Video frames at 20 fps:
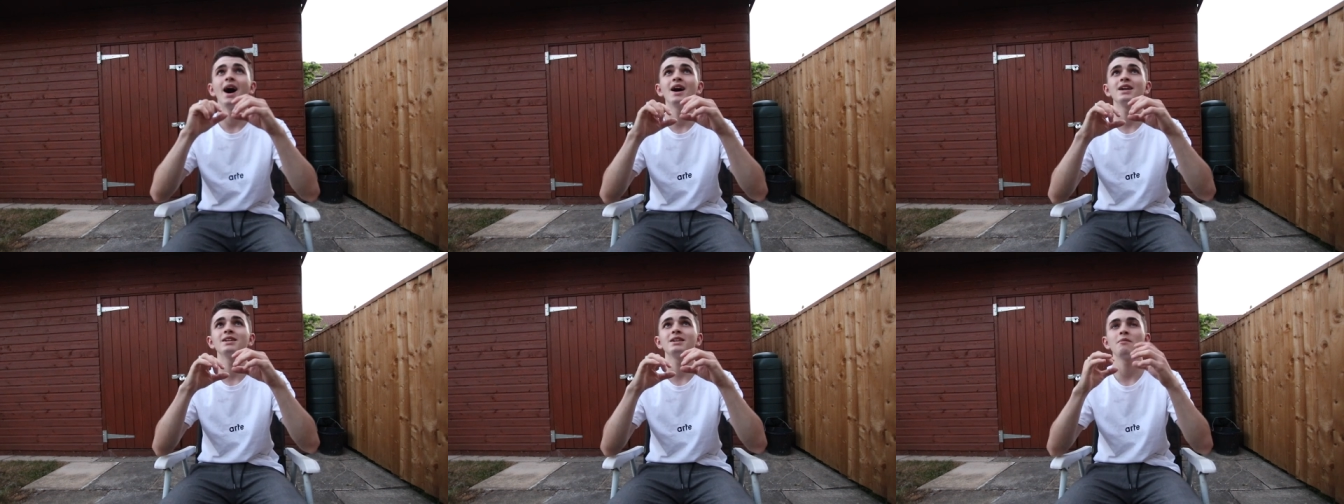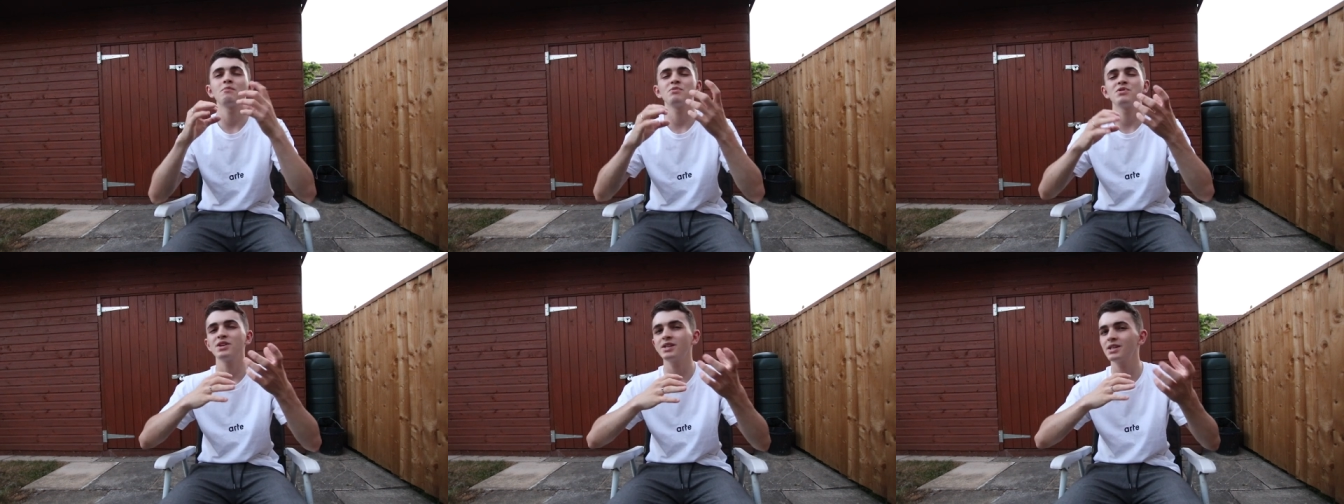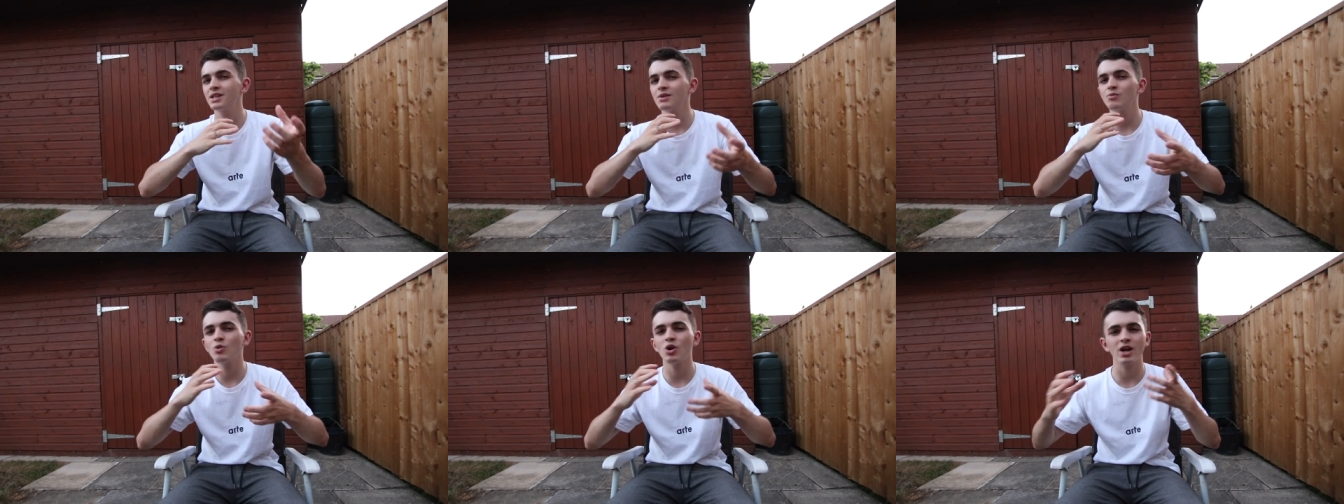and I'm
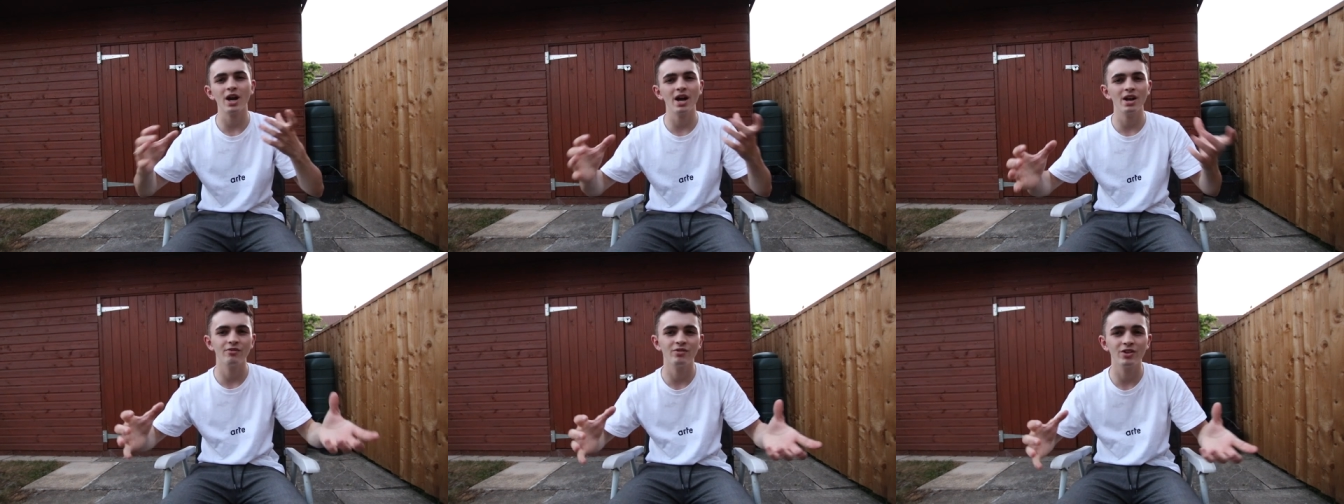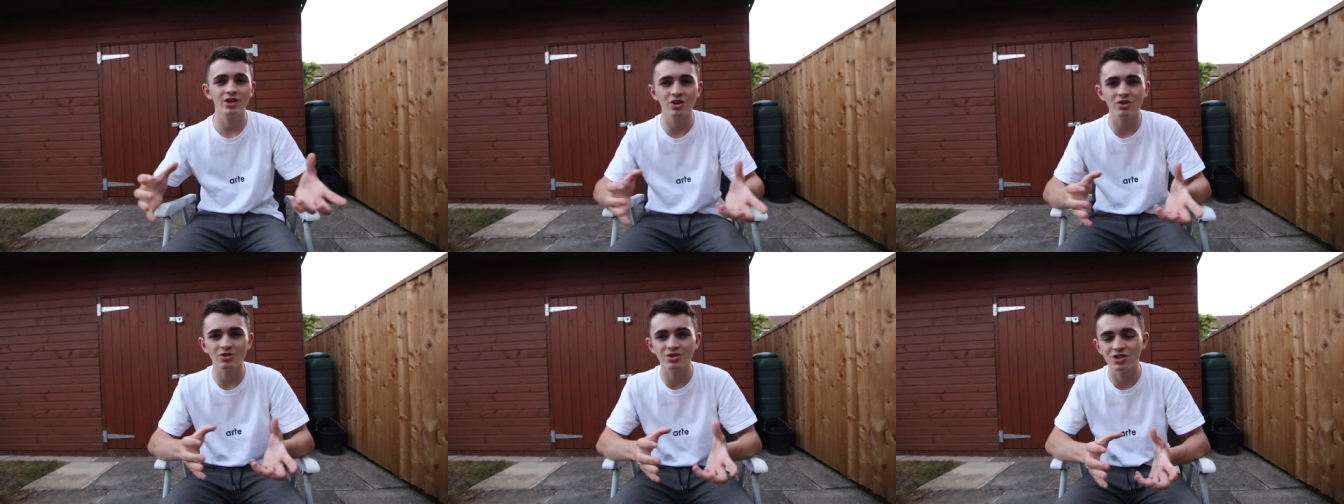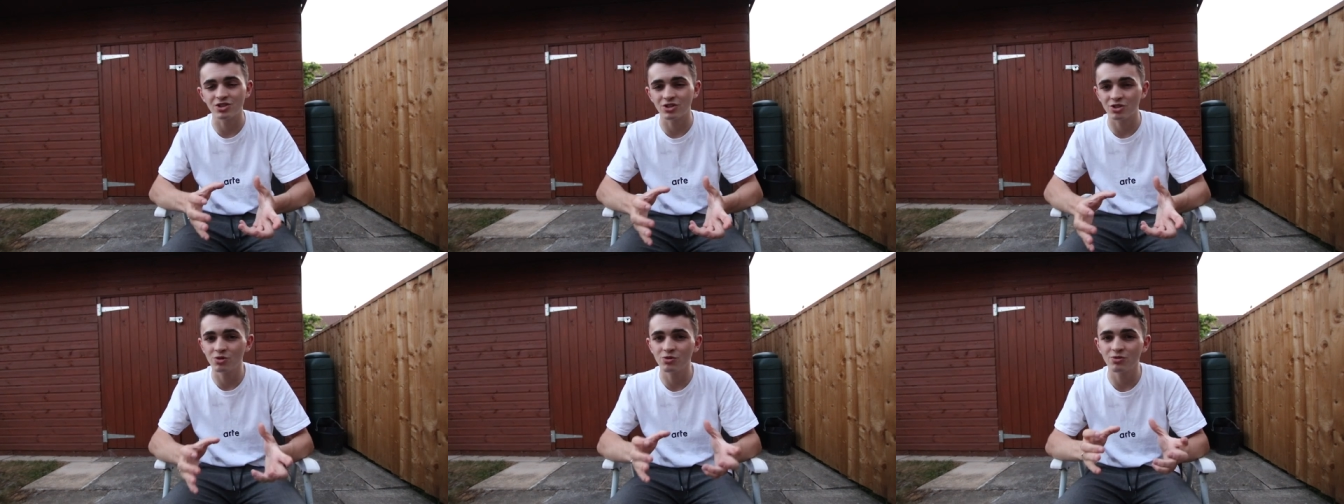thinking what kind of
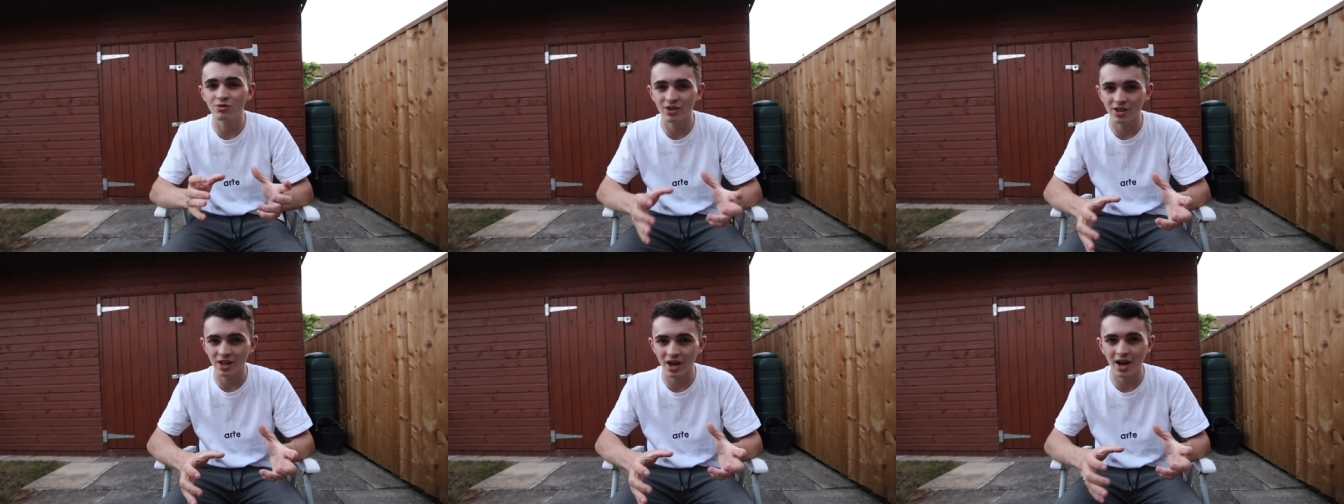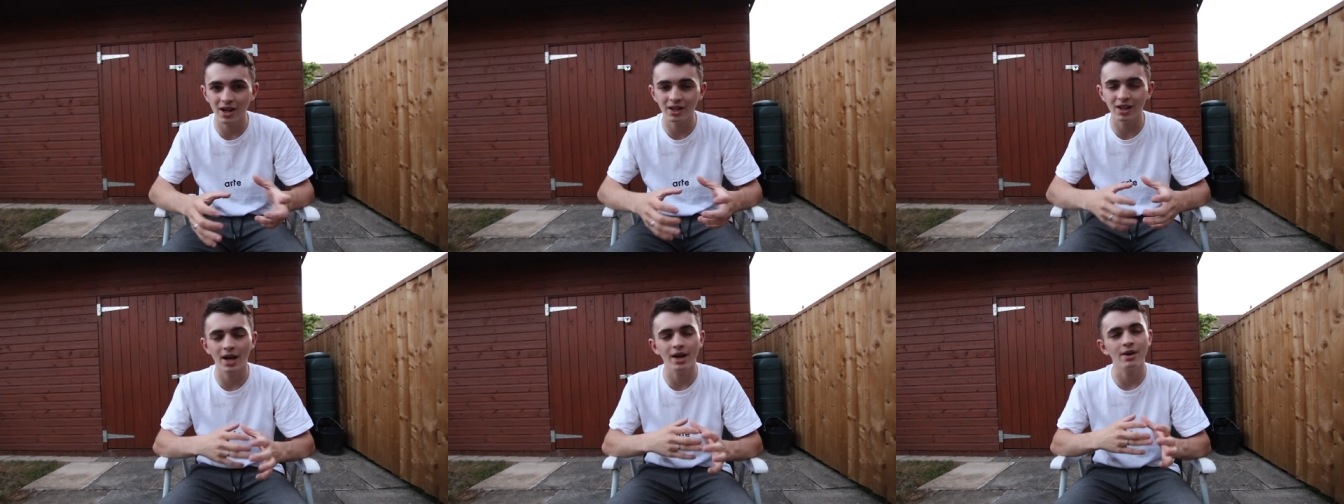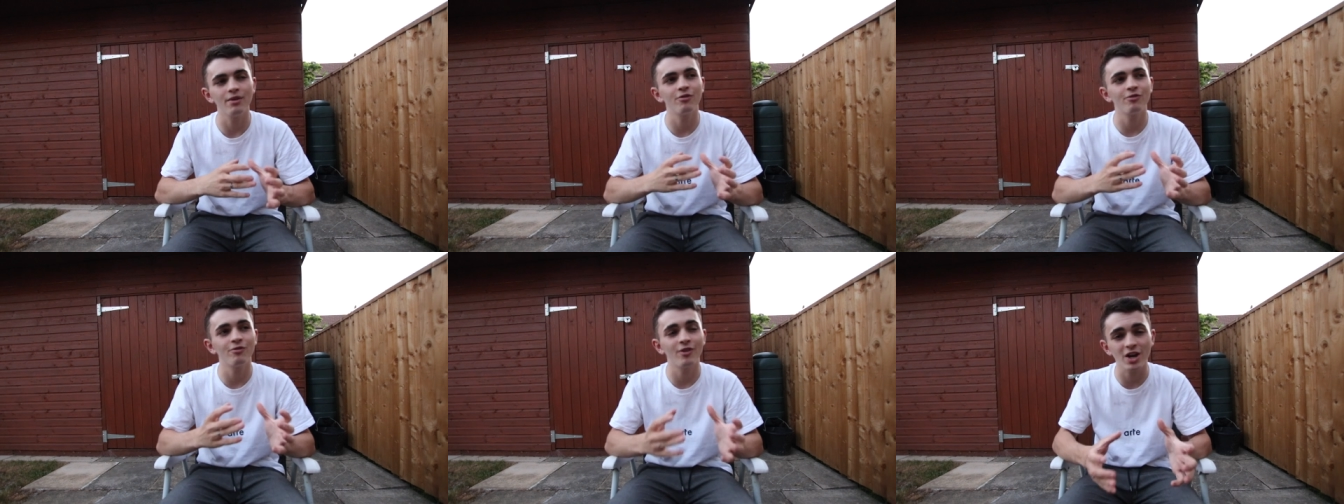videos to do for that,
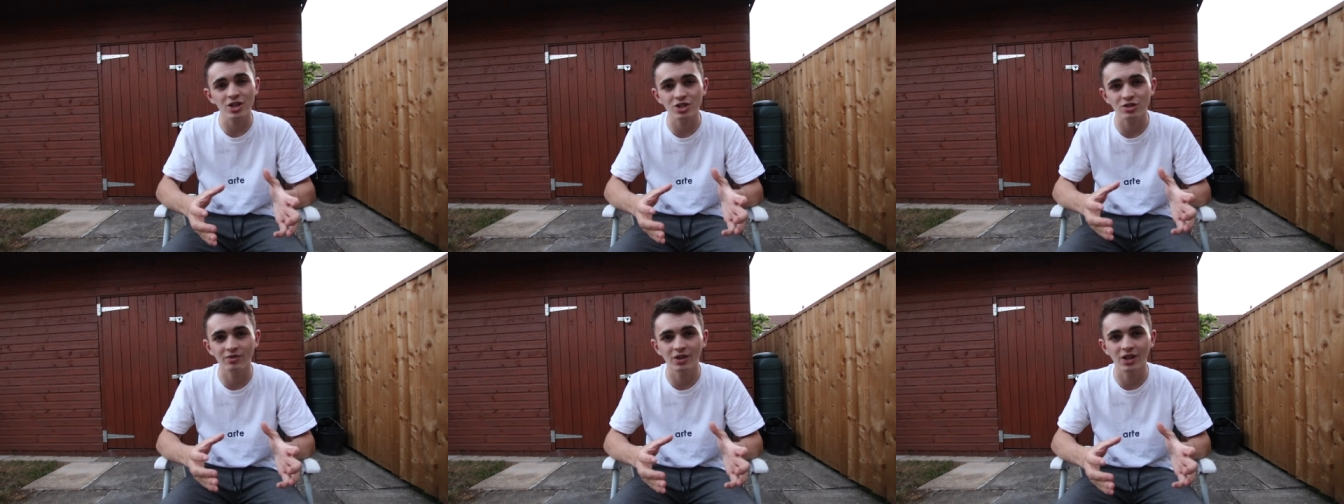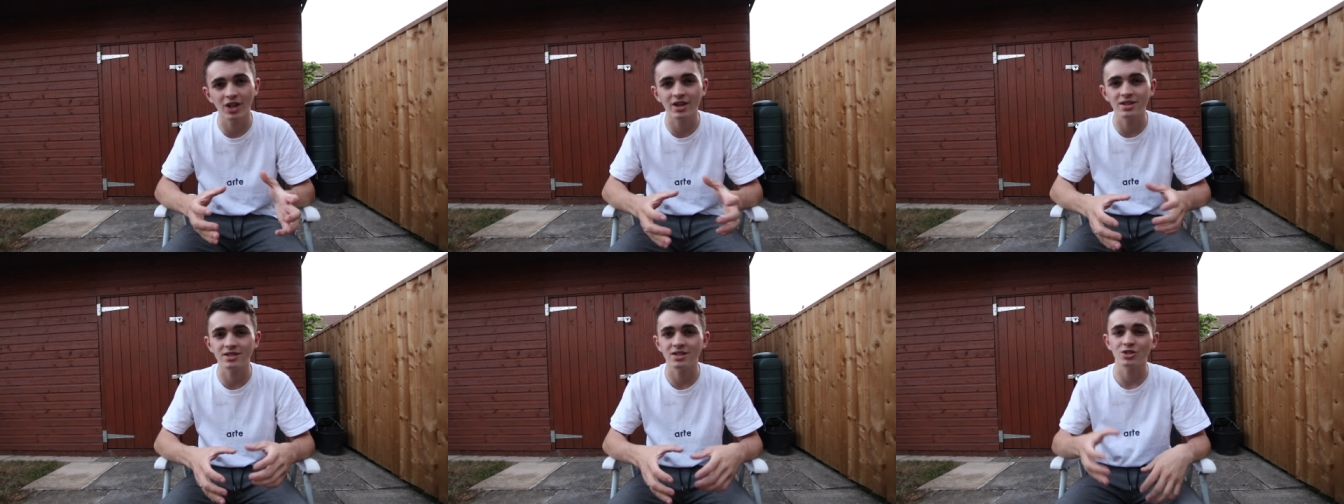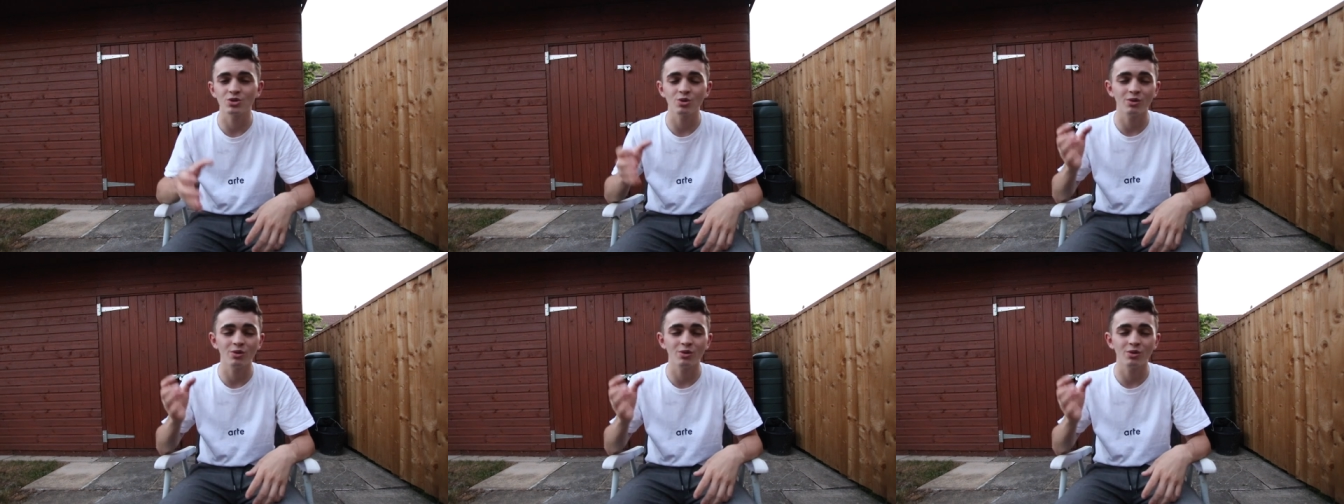like fashion related.